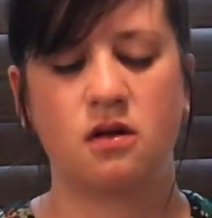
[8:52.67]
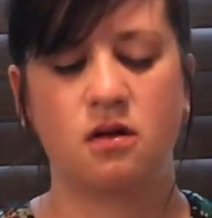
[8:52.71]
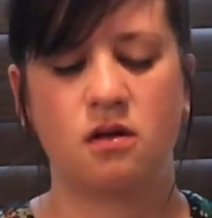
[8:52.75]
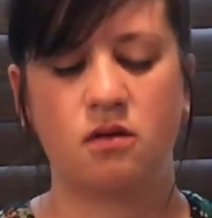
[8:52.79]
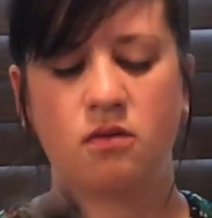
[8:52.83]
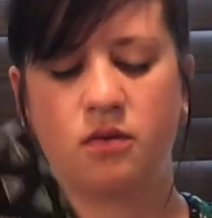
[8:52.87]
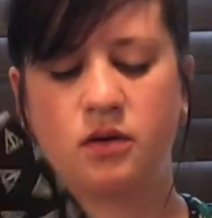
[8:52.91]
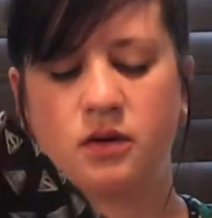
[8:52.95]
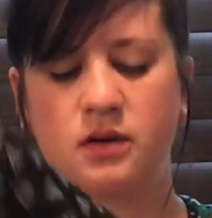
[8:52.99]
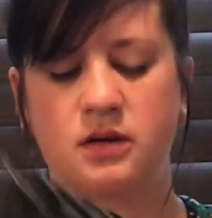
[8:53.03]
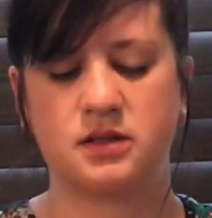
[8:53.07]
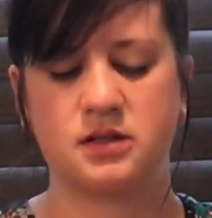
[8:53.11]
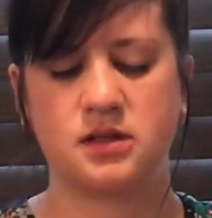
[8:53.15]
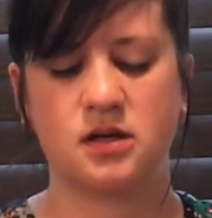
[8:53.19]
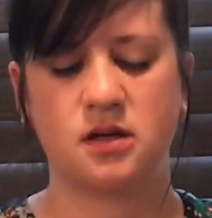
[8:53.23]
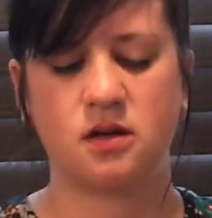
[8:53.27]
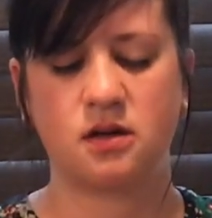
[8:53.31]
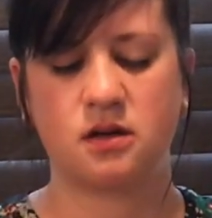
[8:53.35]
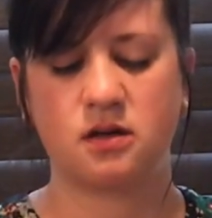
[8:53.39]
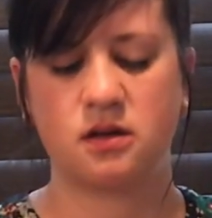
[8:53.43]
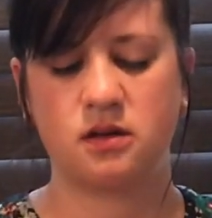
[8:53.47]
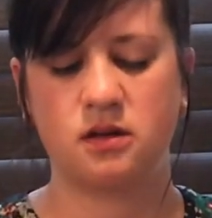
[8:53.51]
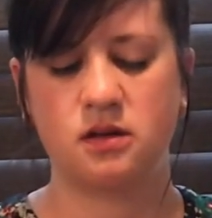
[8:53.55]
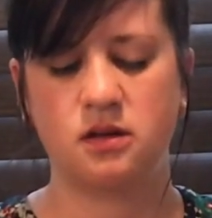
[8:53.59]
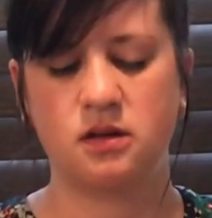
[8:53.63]
And we're going to
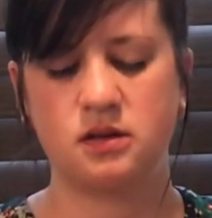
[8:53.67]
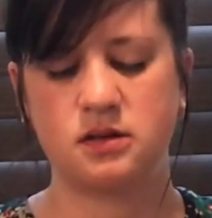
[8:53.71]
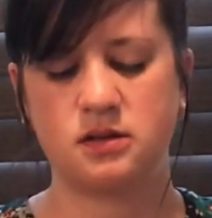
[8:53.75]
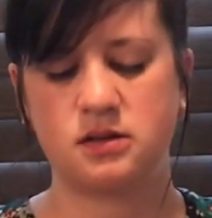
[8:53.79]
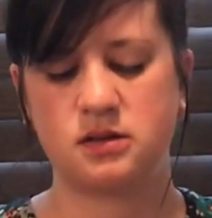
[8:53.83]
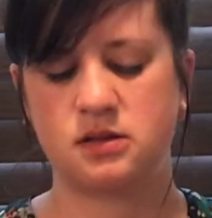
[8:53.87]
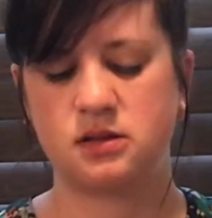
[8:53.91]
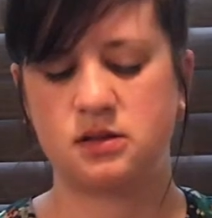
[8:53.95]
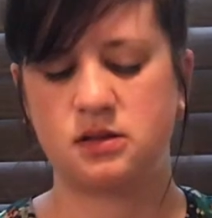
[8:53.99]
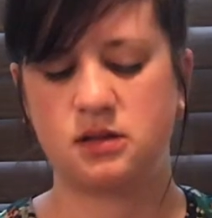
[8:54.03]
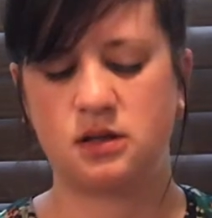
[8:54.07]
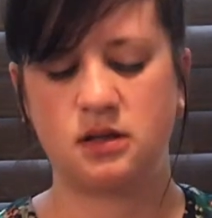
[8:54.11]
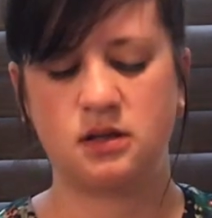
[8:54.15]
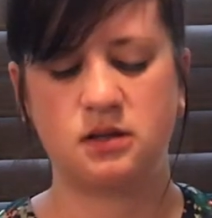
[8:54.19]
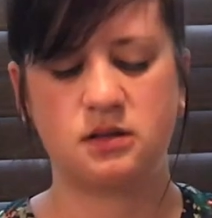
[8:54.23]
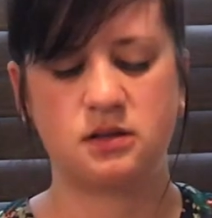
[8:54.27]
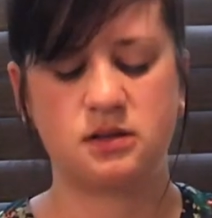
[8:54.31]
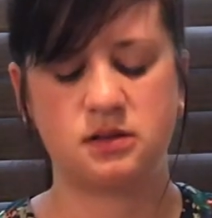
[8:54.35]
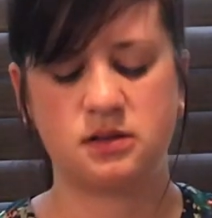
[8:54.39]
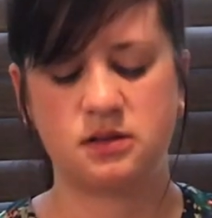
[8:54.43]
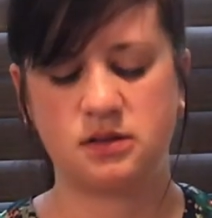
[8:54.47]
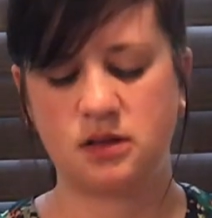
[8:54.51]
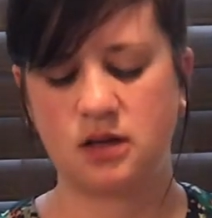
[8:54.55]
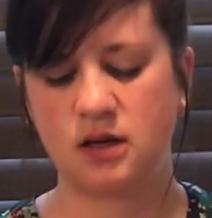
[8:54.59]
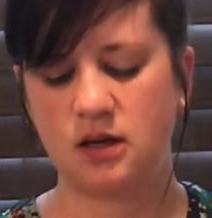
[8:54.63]
tuck this
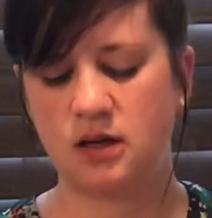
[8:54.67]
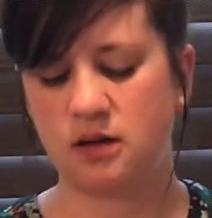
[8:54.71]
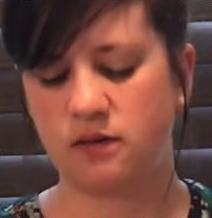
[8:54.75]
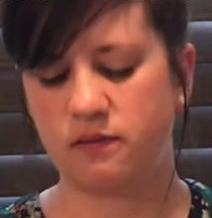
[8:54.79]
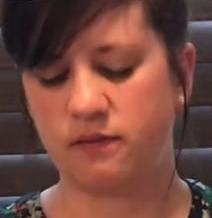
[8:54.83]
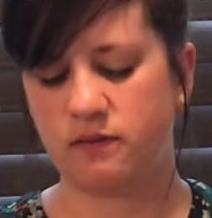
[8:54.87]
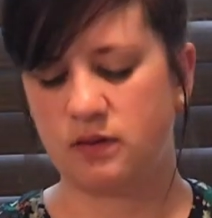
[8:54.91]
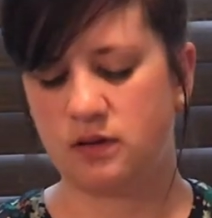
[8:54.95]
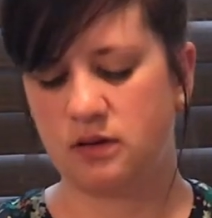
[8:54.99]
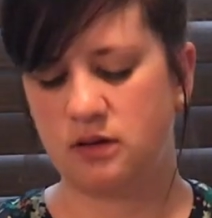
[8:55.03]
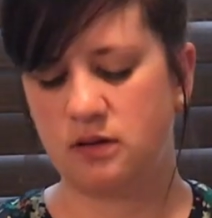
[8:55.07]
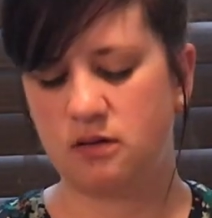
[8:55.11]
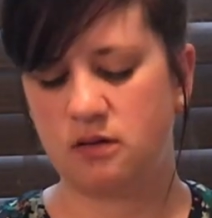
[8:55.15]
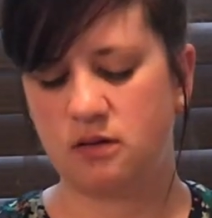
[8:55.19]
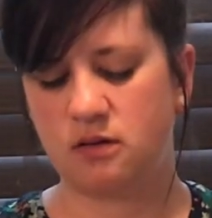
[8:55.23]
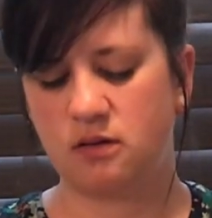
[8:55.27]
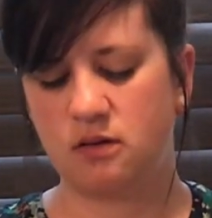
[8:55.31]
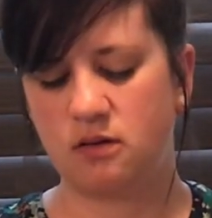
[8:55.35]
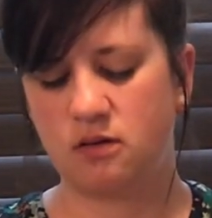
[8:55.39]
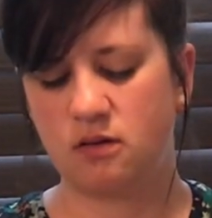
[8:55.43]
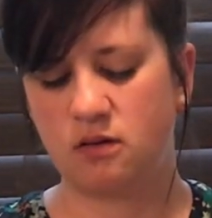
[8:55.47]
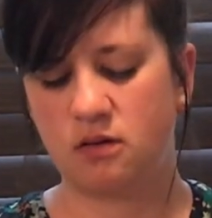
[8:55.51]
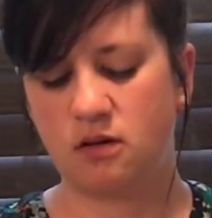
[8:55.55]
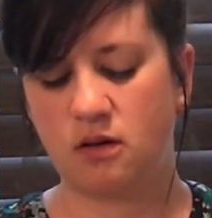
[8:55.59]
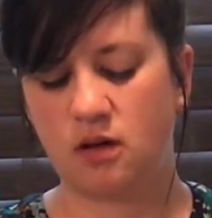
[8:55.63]
inside of it,
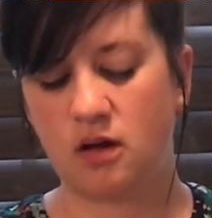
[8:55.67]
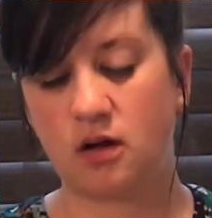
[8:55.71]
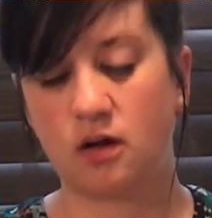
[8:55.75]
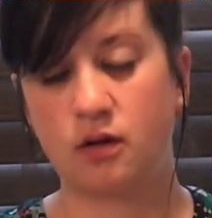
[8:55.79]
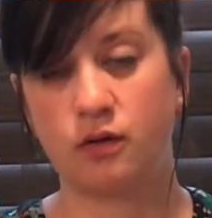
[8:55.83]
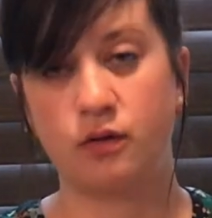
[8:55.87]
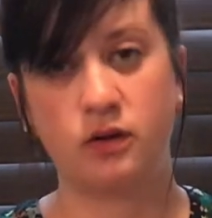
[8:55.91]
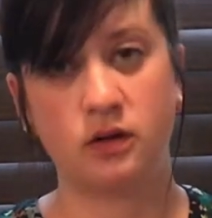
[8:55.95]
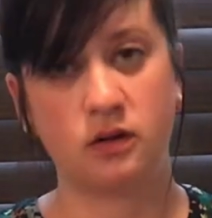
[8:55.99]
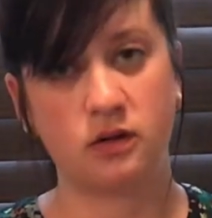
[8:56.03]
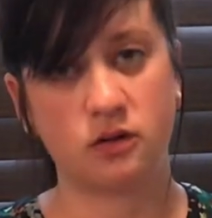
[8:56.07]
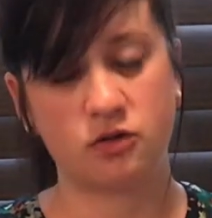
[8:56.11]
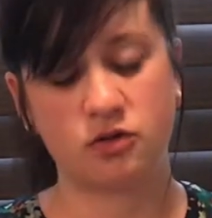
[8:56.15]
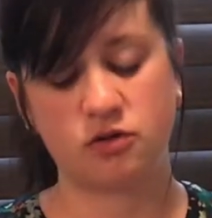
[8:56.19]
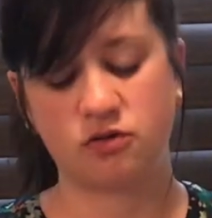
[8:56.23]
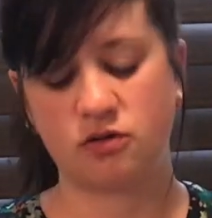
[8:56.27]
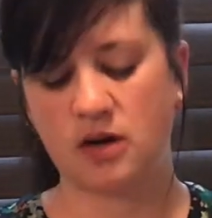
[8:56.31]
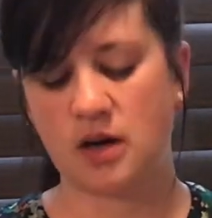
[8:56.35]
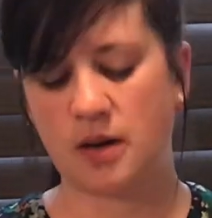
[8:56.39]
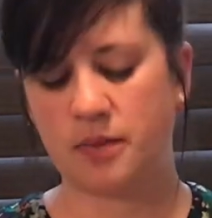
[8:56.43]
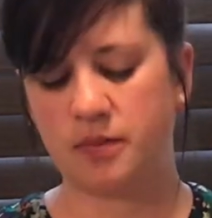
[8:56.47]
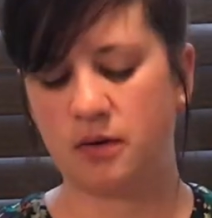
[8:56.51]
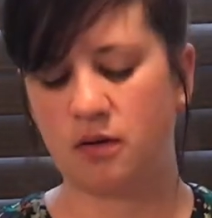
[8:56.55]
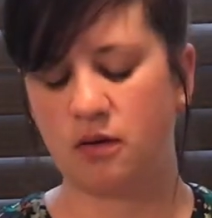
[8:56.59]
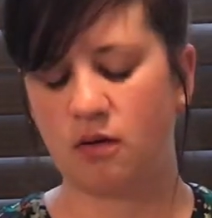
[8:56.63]
including the
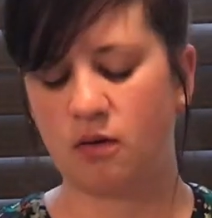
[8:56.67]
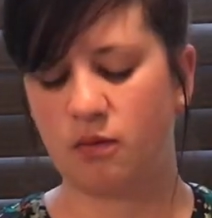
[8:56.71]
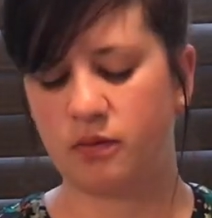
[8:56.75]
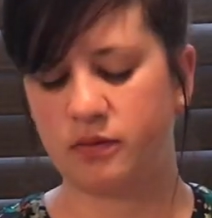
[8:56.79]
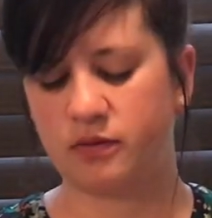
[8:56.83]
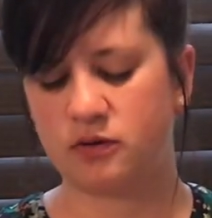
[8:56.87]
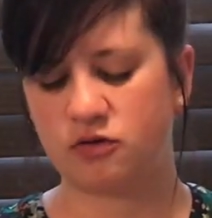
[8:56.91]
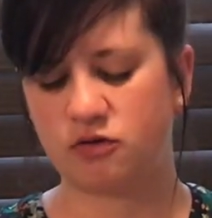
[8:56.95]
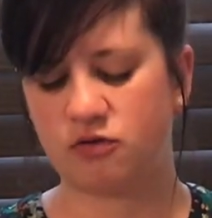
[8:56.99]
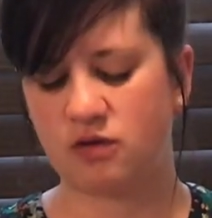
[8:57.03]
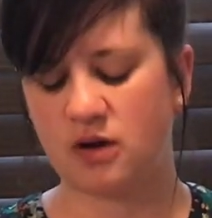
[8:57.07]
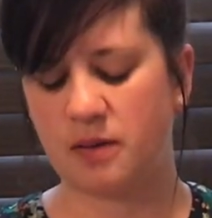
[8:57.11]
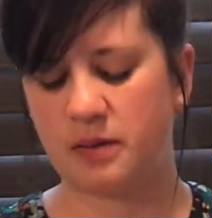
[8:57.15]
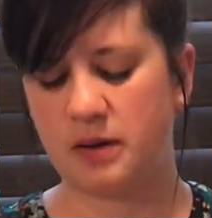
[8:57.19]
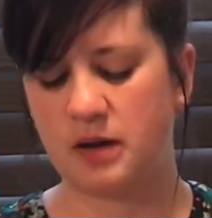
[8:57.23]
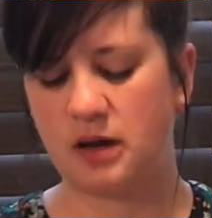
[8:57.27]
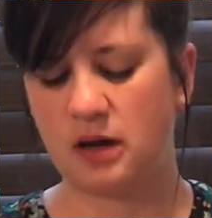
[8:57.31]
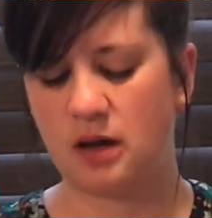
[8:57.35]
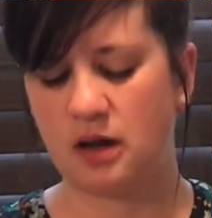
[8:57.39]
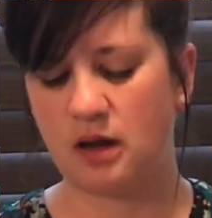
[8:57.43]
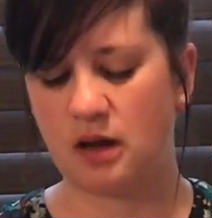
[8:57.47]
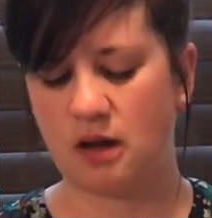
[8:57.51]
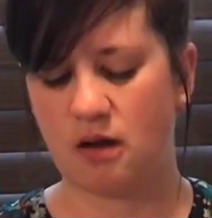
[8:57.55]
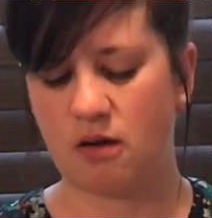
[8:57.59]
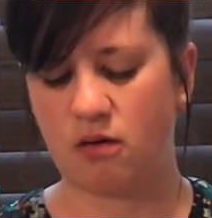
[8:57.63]
strap. You don't want the strap
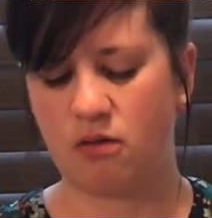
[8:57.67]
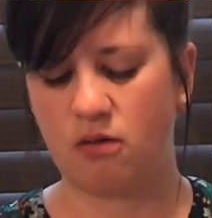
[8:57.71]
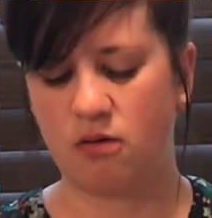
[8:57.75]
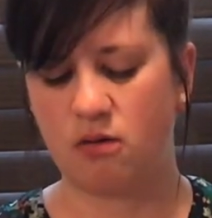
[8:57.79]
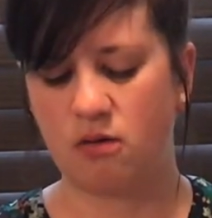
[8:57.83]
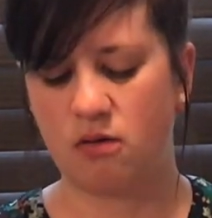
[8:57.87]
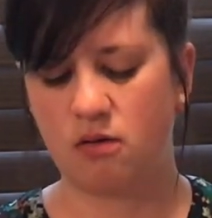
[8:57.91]
hanging out.